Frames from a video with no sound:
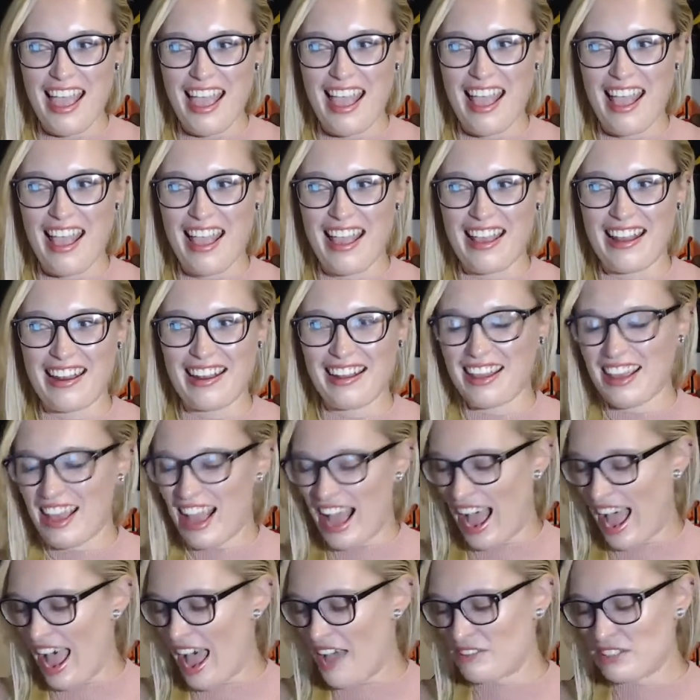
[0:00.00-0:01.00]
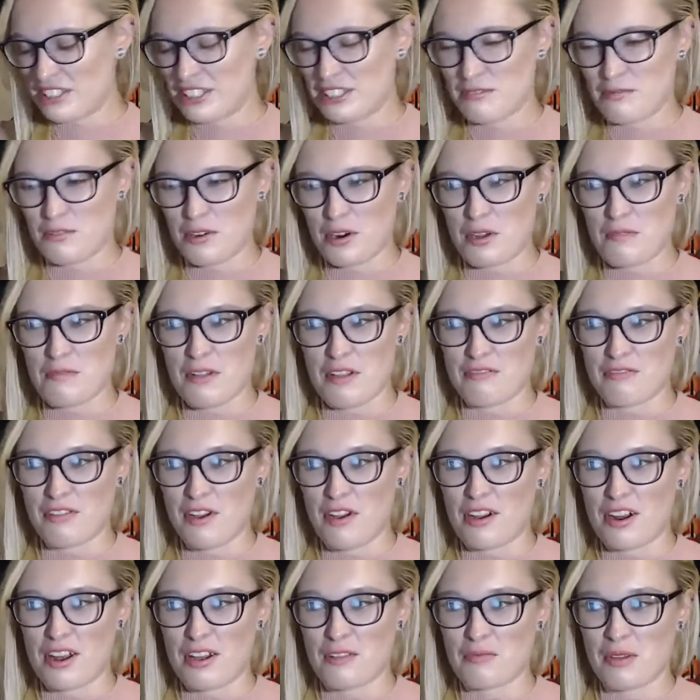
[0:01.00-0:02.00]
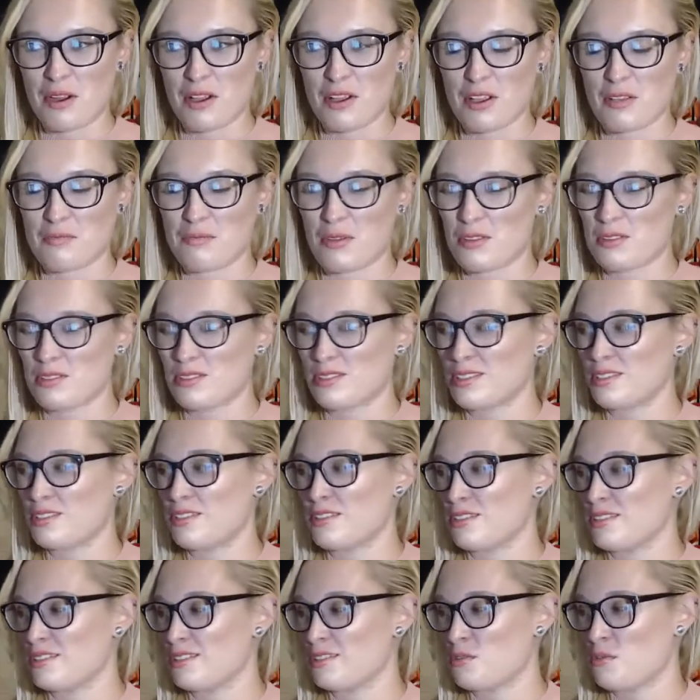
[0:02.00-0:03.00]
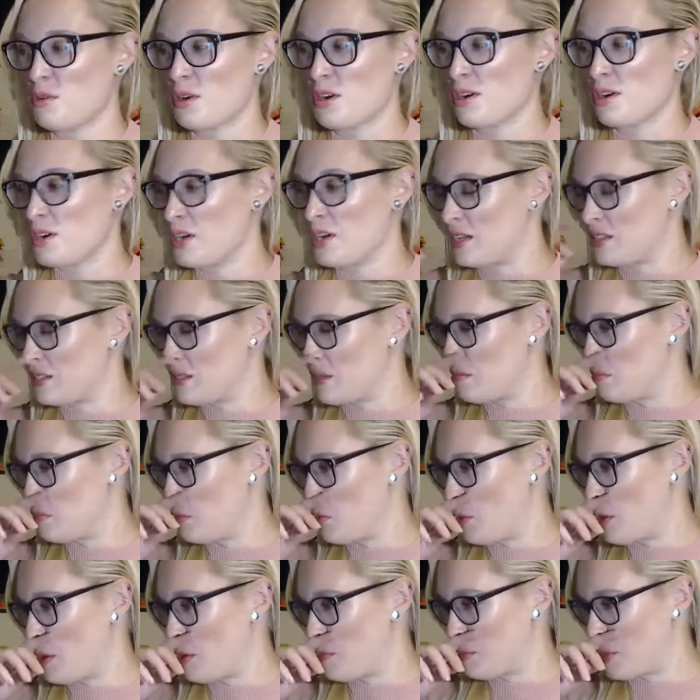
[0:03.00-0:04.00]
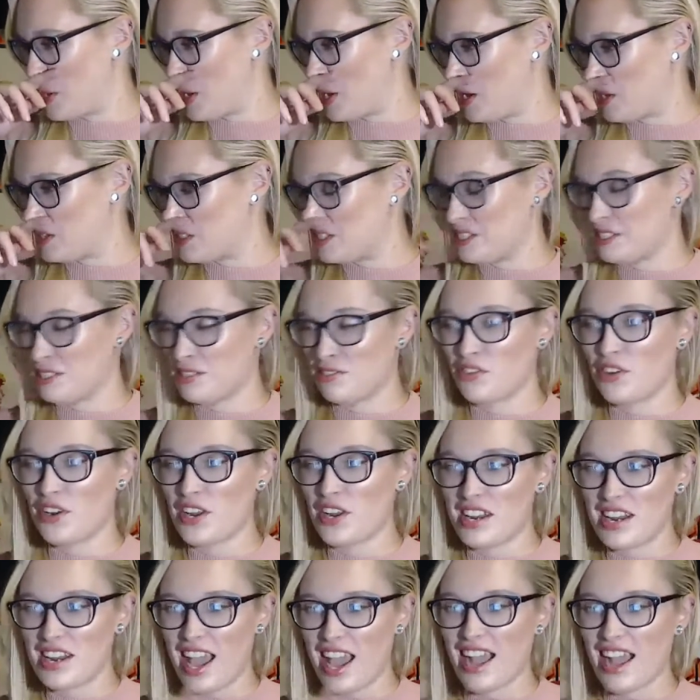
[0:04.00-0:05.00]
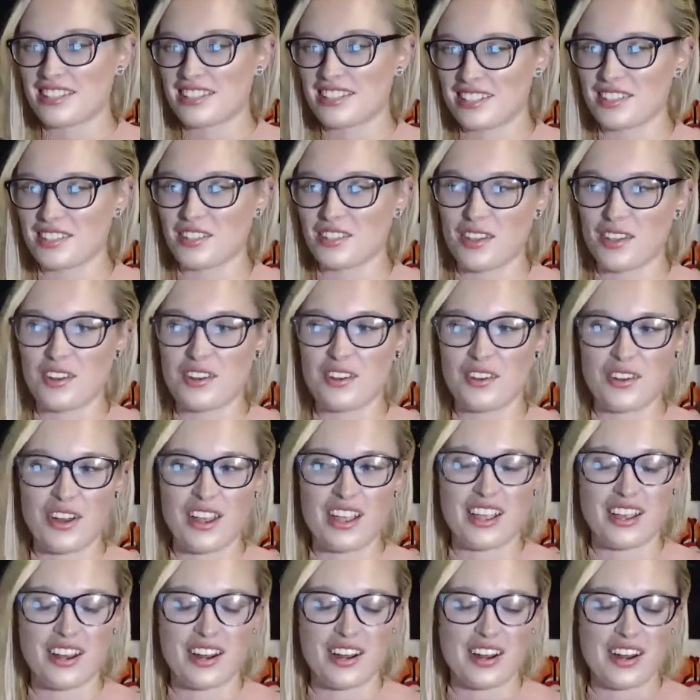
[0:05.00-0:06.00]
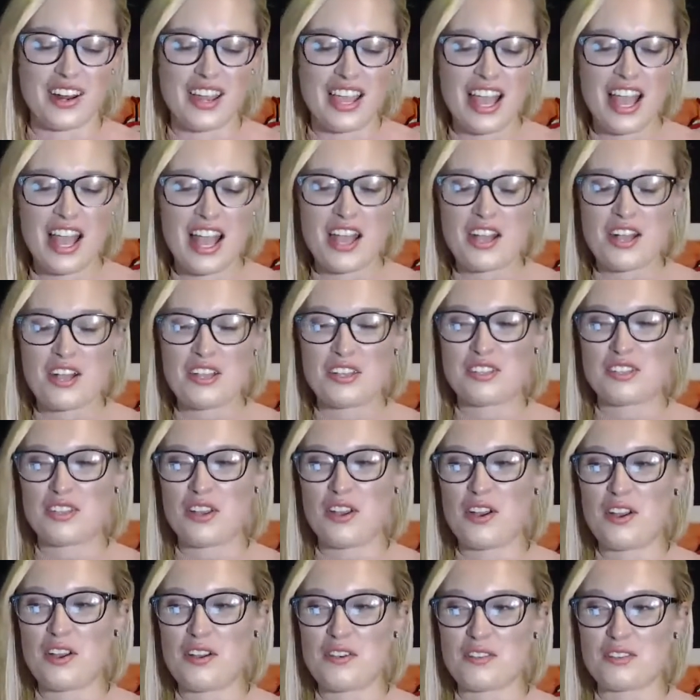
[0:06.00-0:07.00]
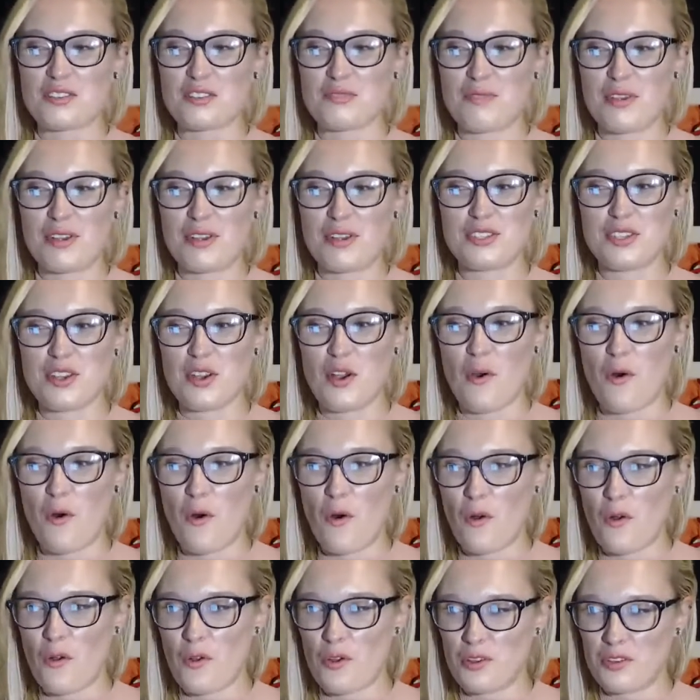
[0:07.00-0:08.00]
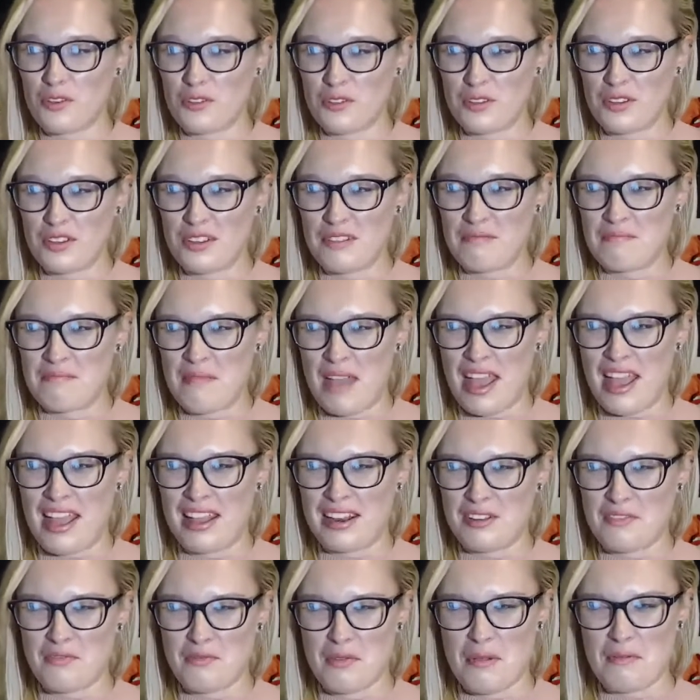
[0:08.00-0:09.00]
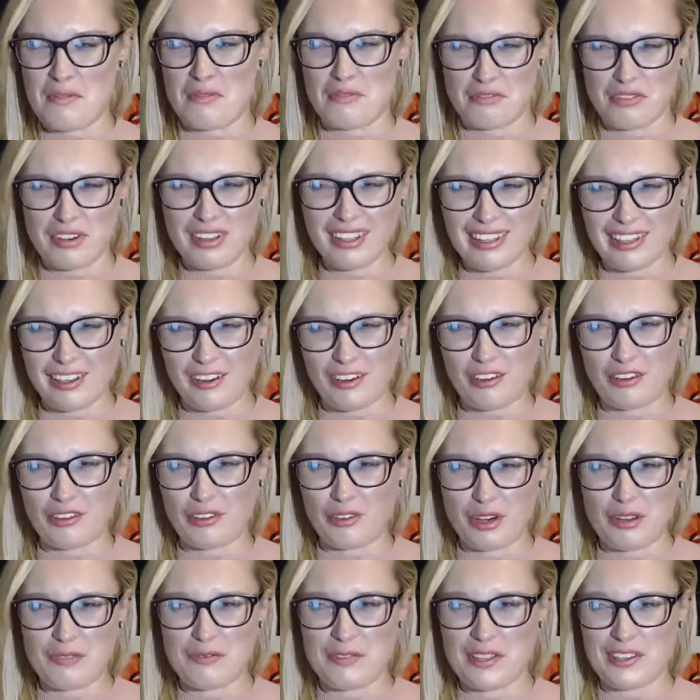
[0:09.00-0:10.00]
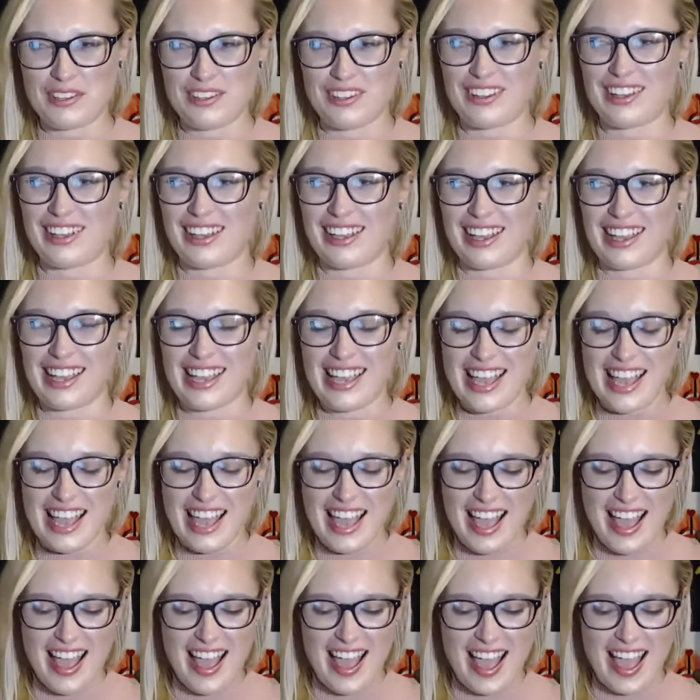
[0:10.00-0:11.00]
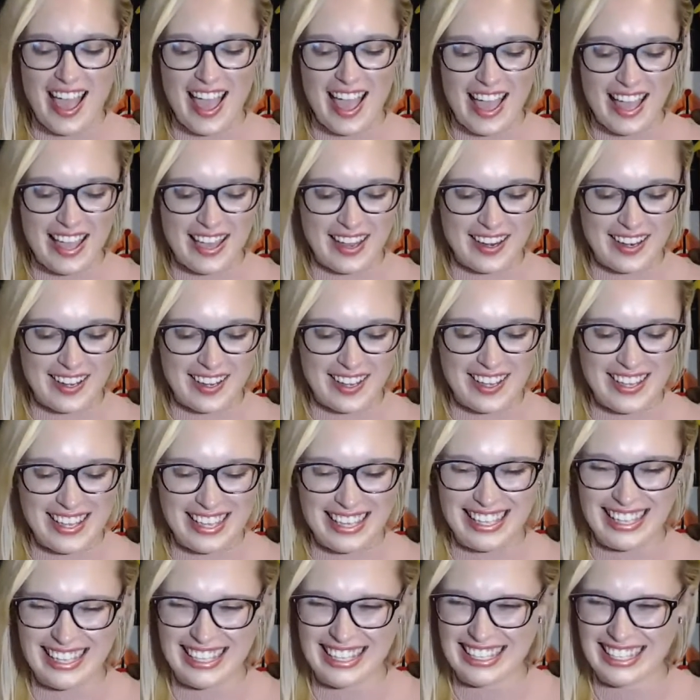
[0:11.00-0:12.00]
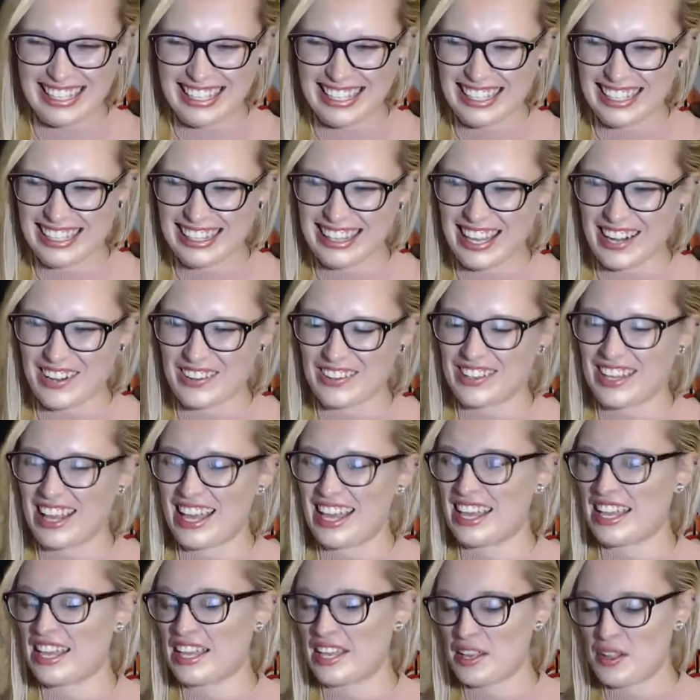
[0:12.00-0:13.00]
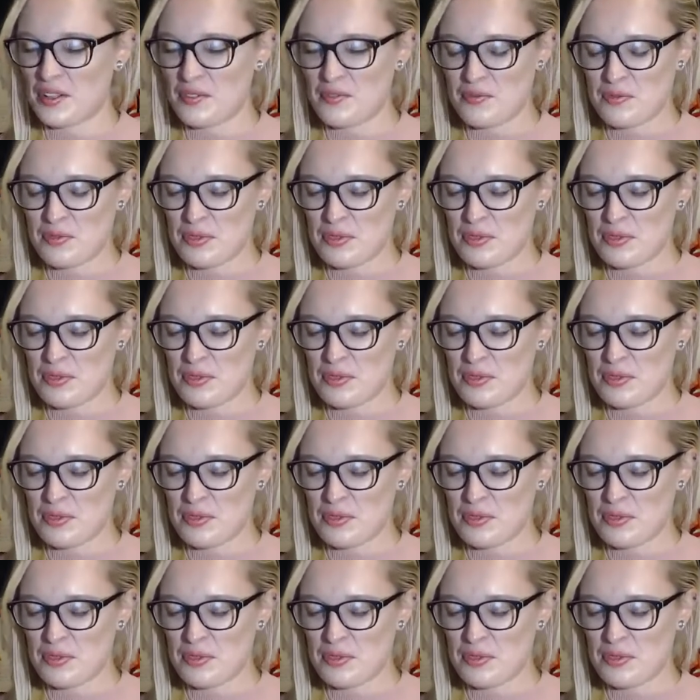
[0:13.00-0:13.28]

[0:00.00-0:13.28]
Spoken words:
And I have it somewhere on my phone. I'll probably post it to Twitter at some point, but I'll just reenact it a little right here. So it was a bunch of old men and women, really creepy looking, and they were like